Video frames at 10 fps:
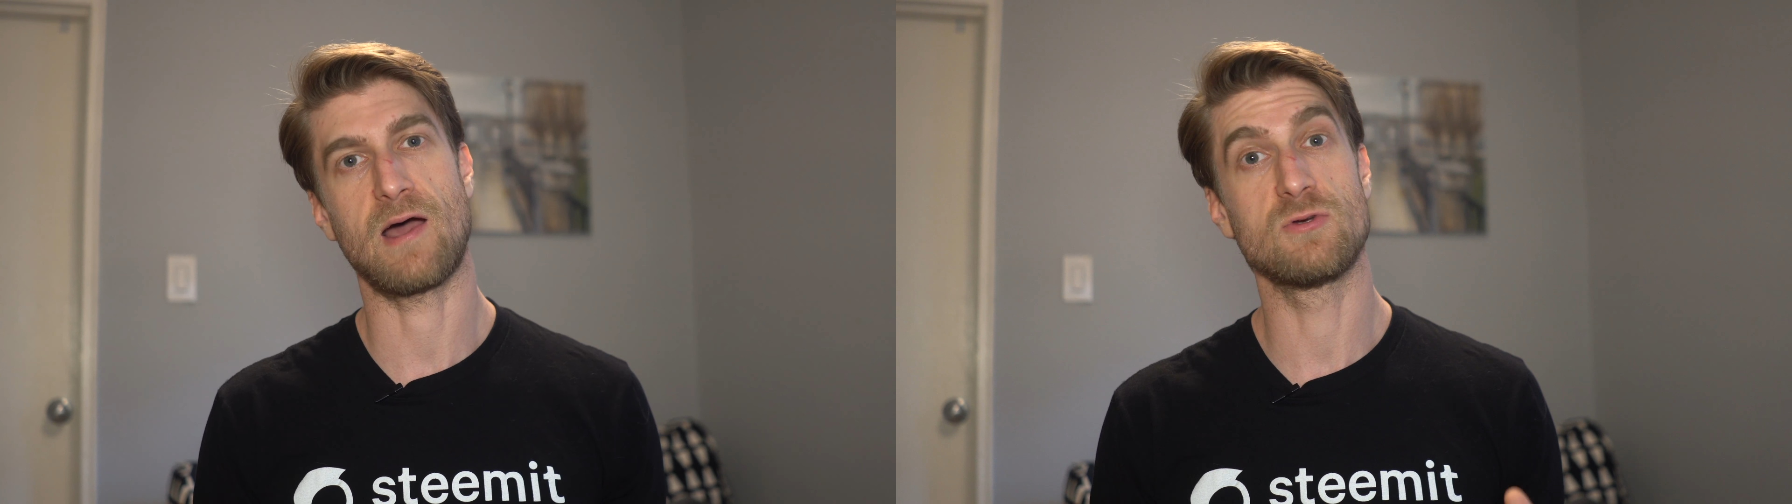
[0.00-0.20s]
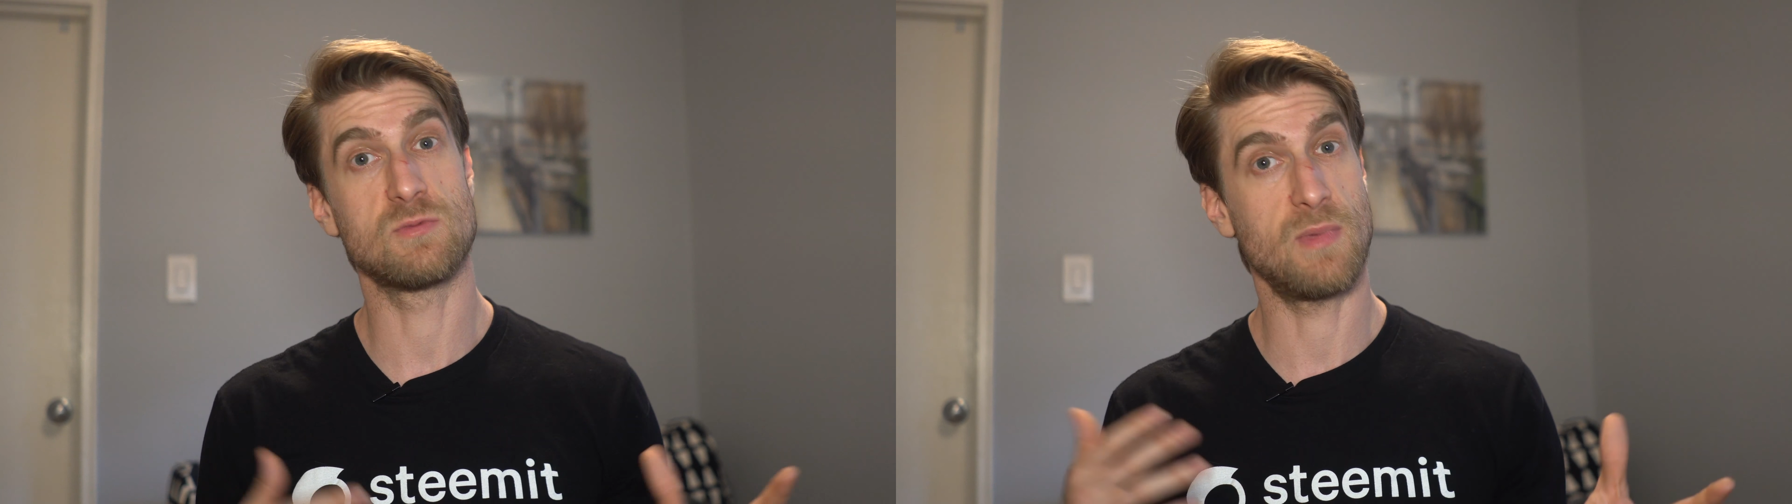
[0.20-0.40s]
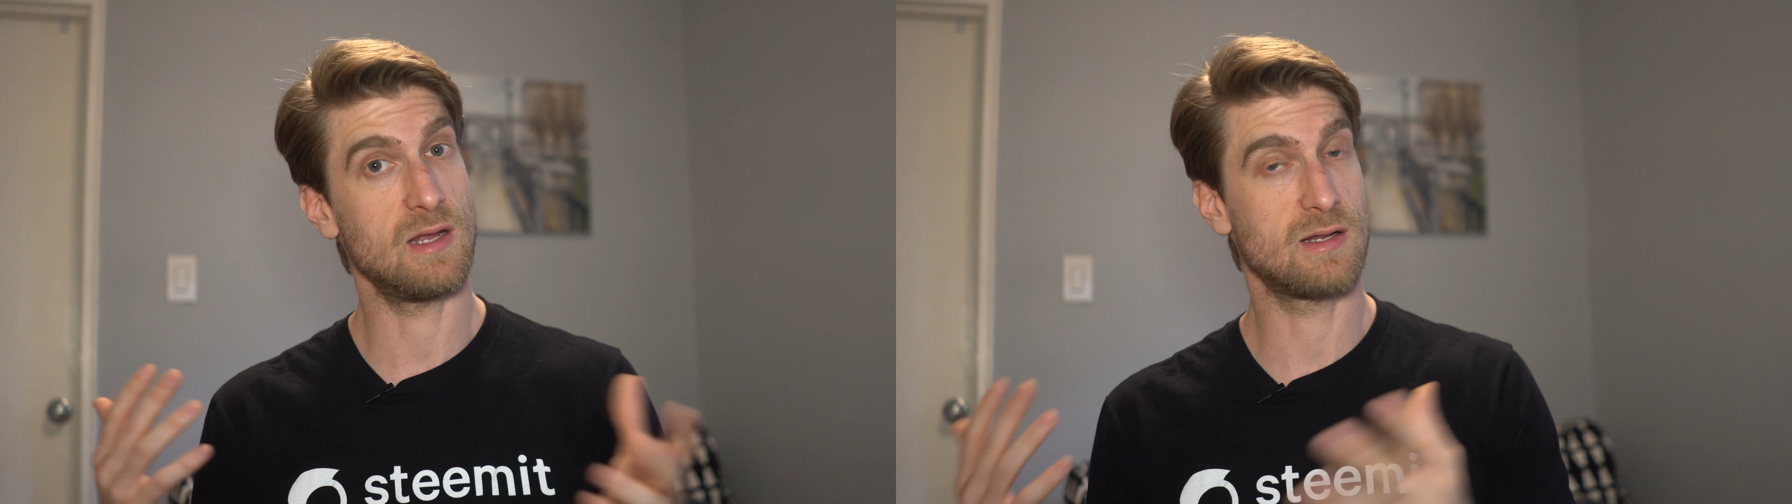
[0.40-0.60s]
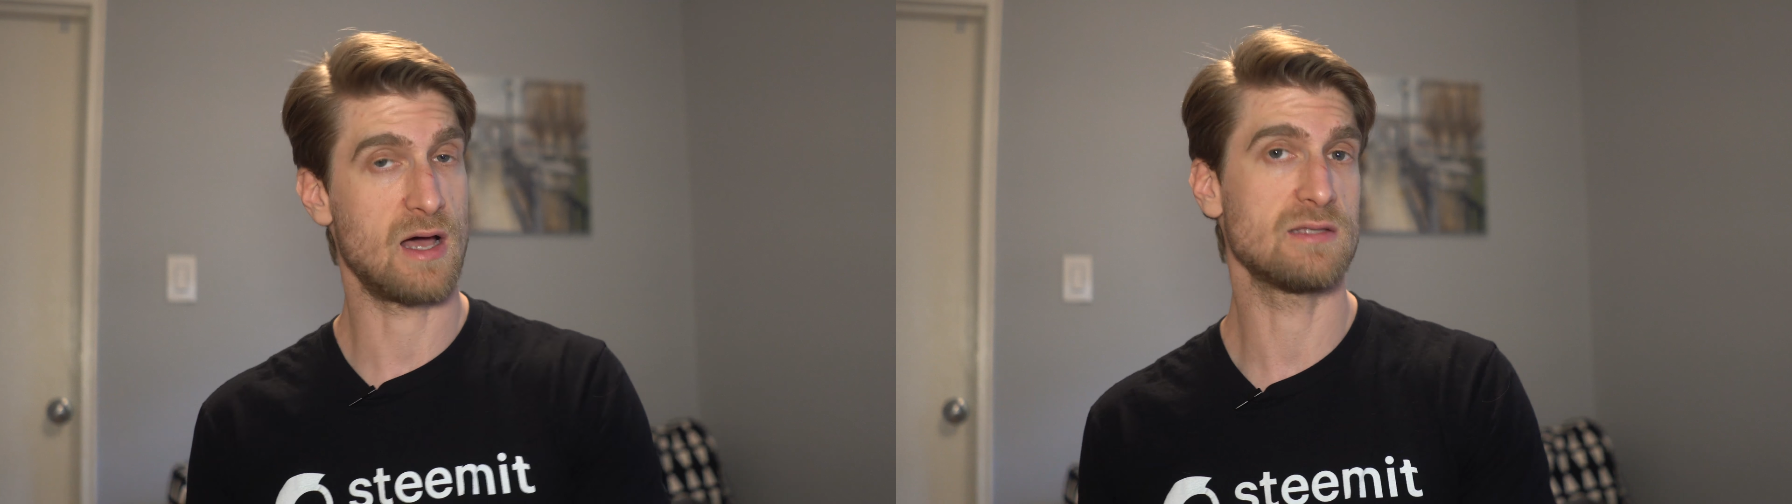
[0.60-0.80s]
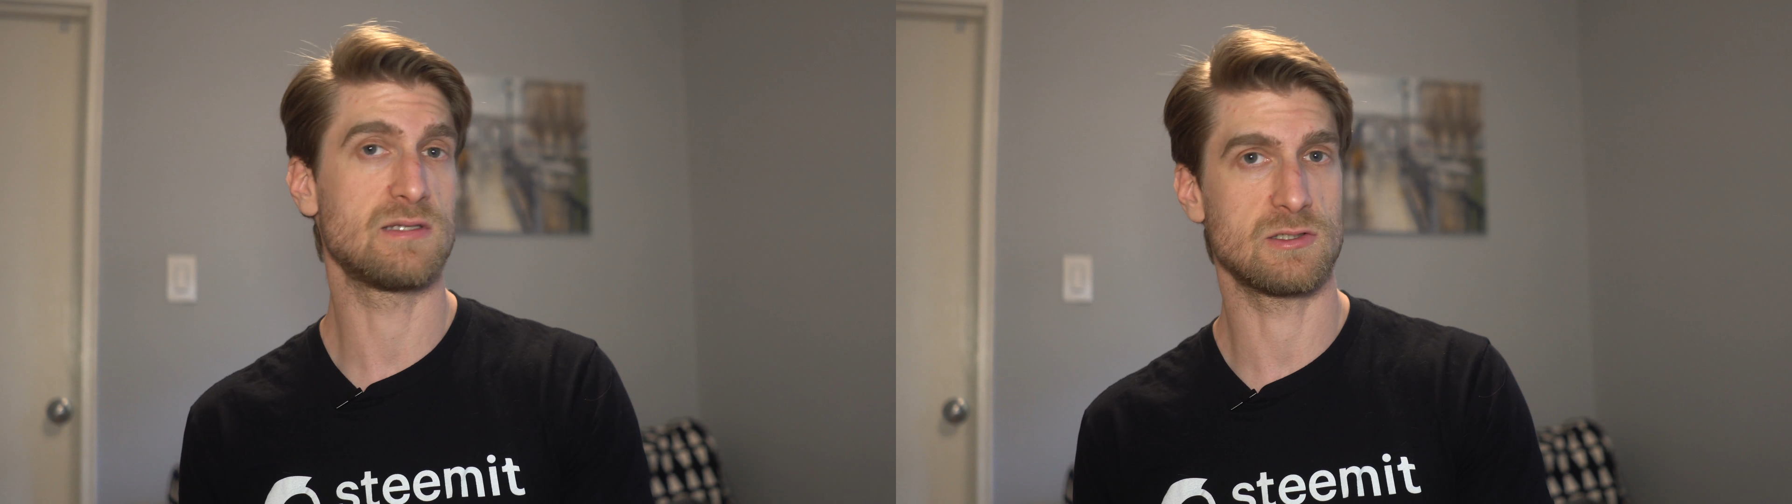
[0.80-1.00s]
I was made
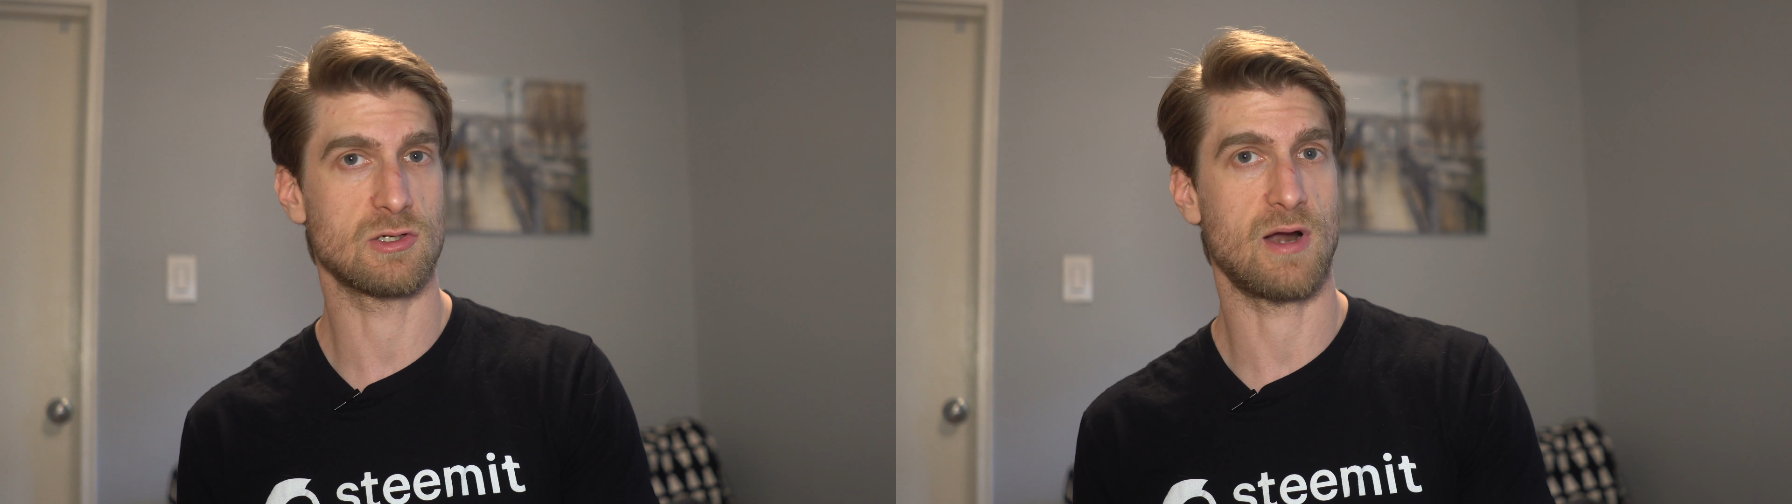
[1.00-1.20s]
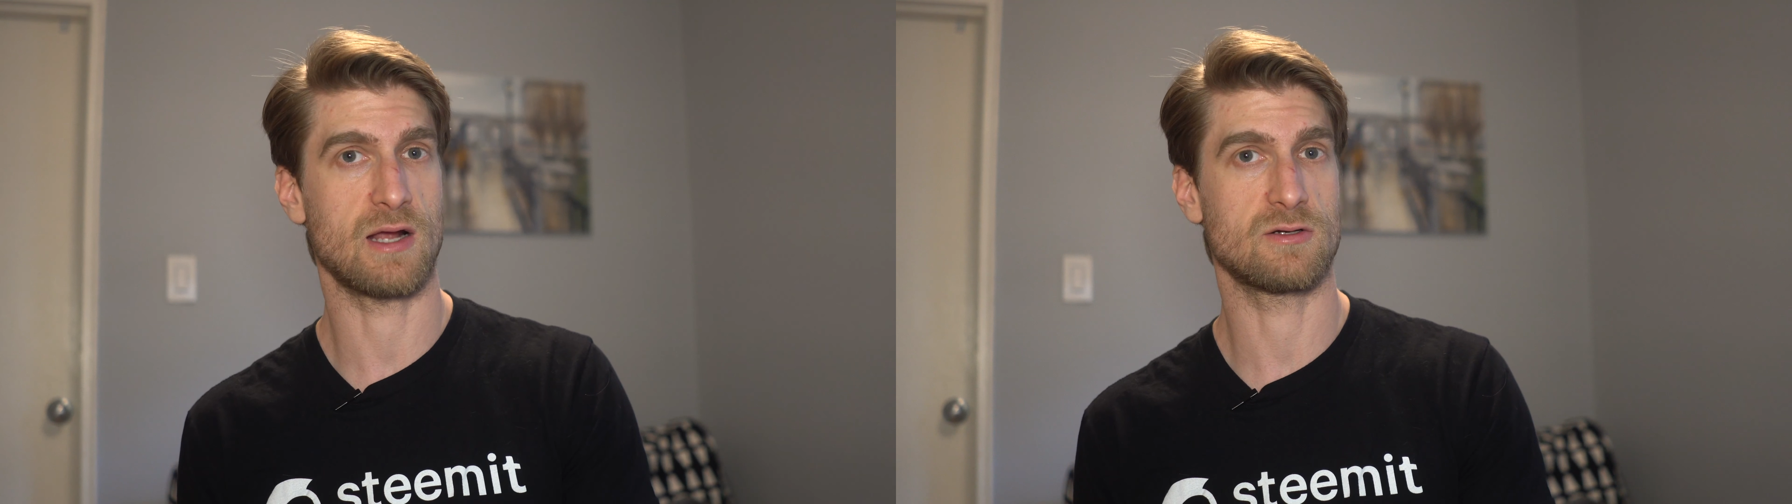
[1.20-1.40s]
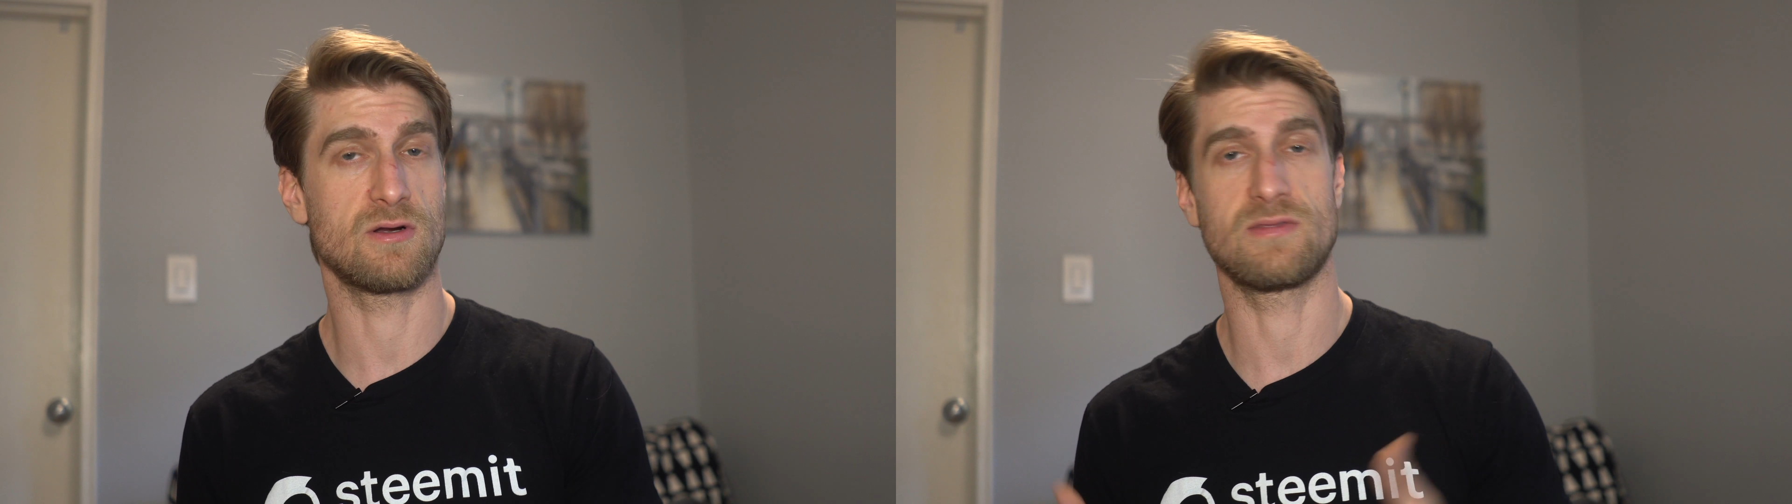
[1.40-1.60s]
content director,